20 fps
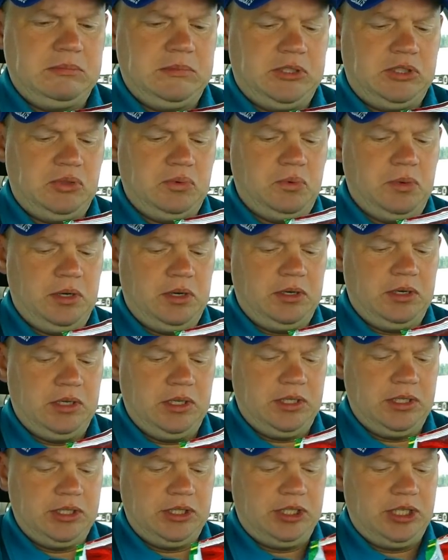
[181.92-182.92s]
It's a weird
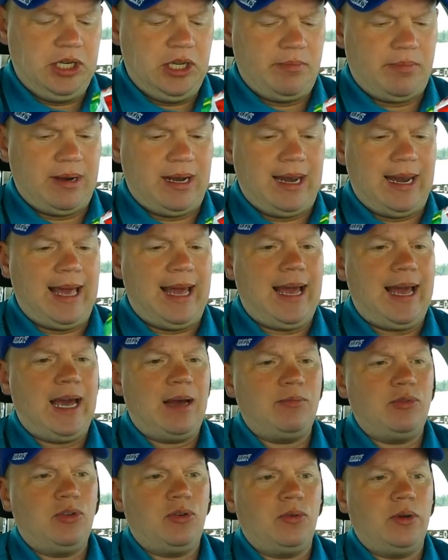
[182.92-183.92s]
looking chip.
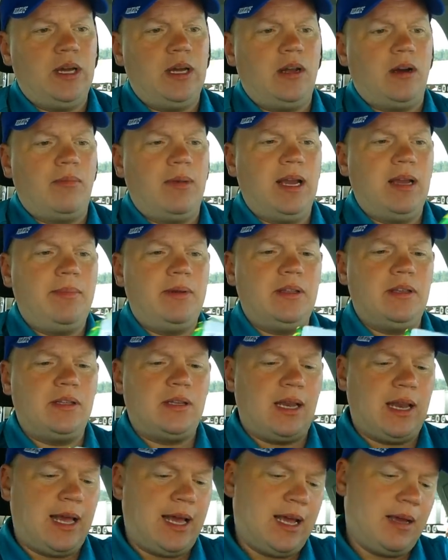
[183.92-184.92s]
Lime tornado. Maybe
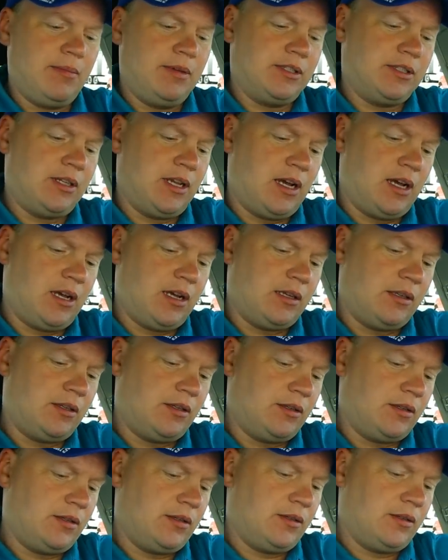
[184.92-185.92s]
the lime is not...
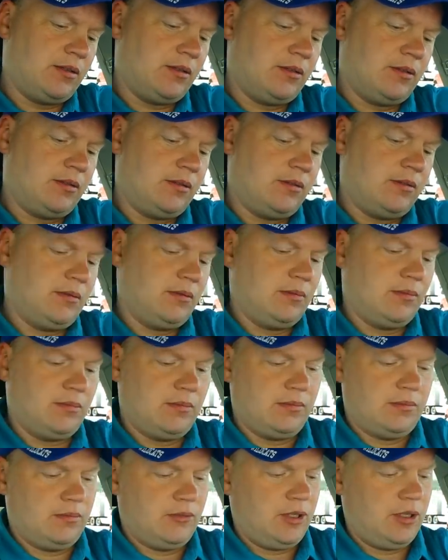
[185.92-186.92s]

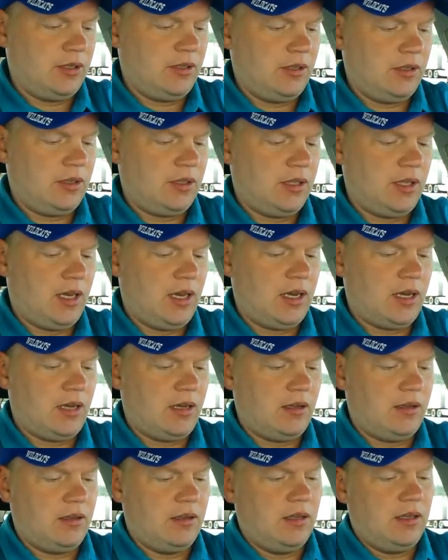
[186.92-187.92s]
Well, look at
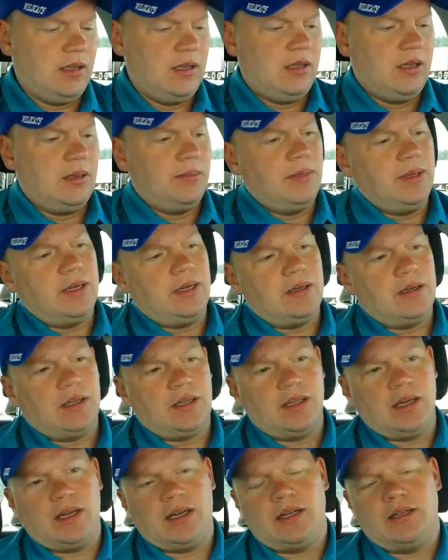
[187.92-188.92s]
that. Man, look
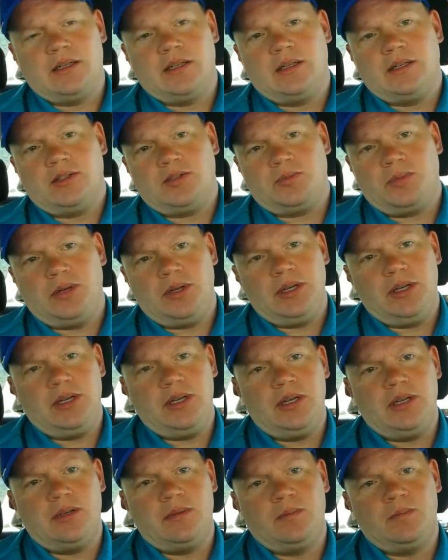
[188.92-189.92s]
at that. It looks pretty
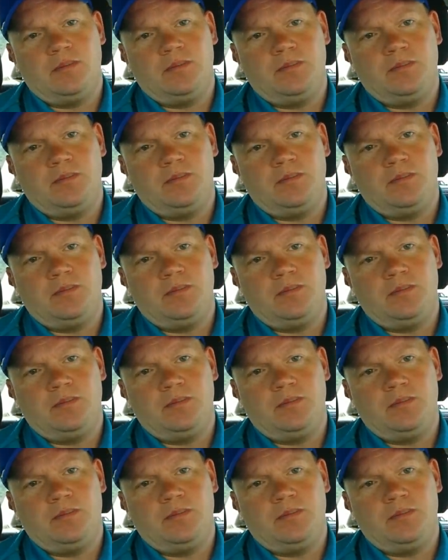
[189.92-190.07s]
good.